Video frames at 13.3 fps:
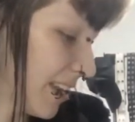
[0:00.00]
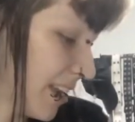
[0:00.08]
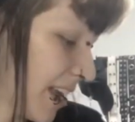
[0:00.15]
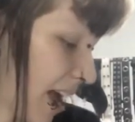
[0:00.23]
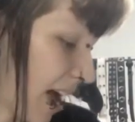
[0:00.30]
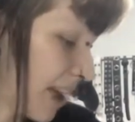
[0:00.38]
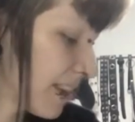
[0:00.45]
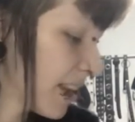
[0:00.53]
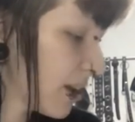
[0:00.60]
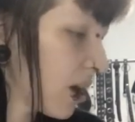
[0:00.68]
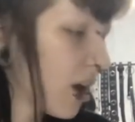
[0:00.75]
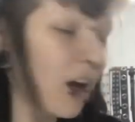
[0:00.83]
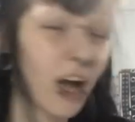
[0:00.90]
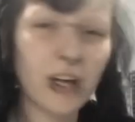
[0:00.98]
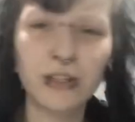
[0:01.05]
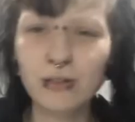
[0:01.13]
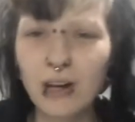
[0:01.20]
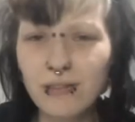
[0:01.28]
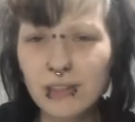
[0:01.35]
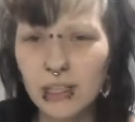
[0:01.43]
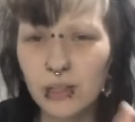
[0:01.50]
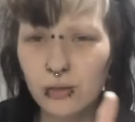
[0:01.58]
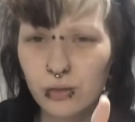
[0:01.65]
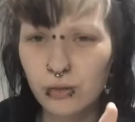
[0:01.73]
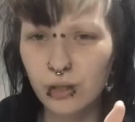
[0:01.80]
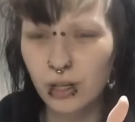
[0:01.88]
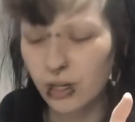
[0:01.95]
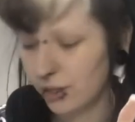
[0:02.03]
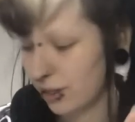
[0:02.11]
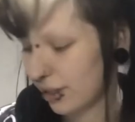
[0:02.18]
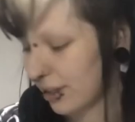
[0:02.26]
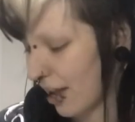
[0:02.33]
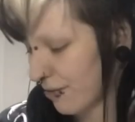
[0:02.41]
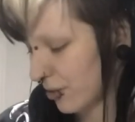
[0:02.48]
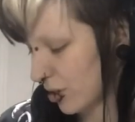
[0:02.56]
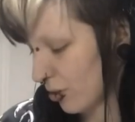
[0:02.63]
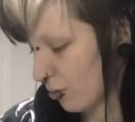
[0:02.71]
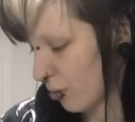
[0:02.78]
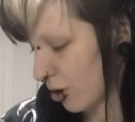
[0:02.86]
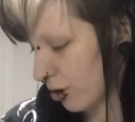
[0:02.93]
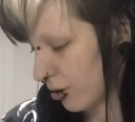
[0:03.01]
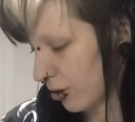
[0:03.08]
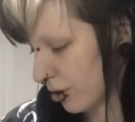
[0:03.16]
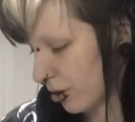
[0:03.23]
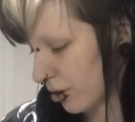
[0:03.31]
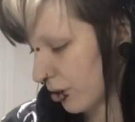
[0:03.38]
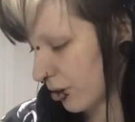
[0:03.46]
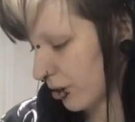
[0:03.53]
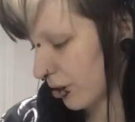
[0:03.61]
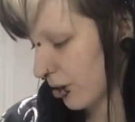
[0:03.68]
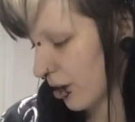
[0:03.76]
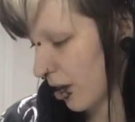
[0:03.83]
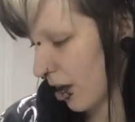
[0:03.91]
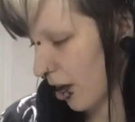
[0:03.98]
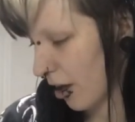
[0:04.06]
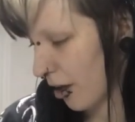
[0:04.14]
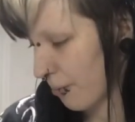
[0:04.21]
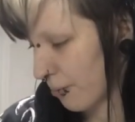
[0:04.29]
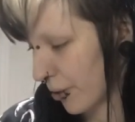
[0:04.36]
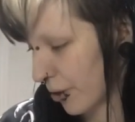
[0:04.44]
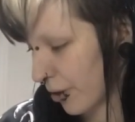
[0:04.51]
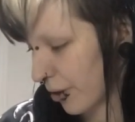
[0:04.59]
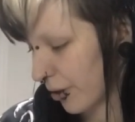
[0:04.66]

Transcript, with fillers: yeah, and then I do have a little lavender one. Um,